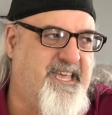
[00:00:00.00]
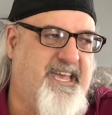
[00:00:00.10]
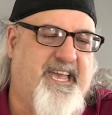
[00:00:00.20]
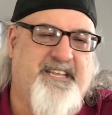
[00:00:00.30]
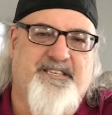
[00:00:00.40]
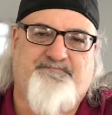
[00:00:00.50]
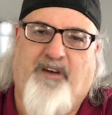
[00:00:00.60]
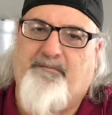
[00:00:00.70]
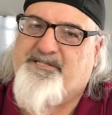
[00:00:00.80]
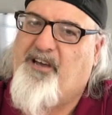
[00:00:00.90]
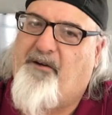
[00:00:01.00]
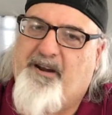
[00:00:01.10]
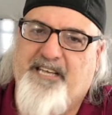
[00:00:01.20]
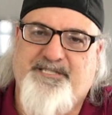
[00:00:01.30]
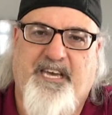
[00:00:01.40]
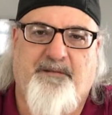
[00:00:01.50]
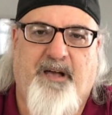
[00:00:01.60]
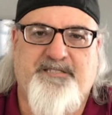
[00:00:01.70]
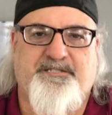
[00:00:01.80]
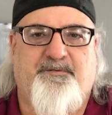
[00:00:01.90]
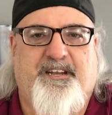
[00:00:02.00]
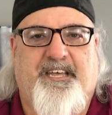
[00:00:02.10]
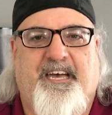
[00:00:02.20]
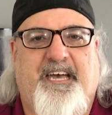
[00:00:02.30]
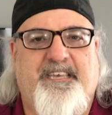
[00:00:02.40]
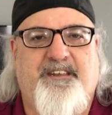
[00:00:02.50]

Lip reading: And you probably saw what I said about Serena.